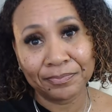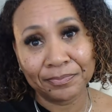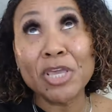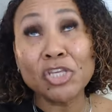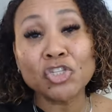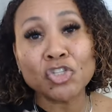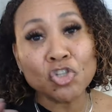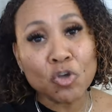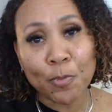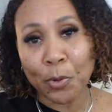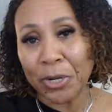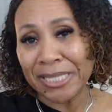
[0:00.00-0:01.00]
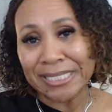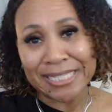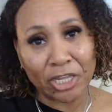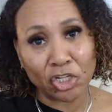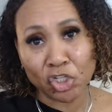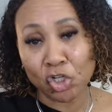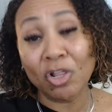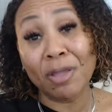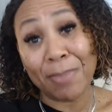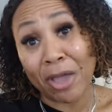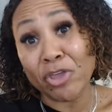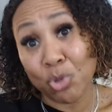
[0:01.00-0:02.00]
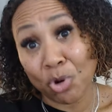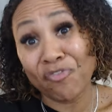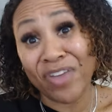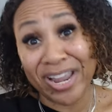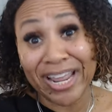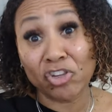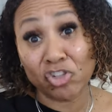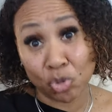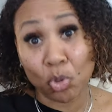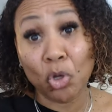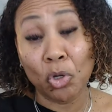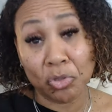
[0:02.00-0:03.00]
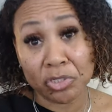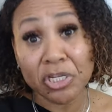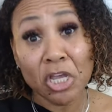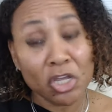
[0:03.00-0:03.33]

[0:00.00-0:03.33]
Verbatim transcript: Be super intentional about your financial goals.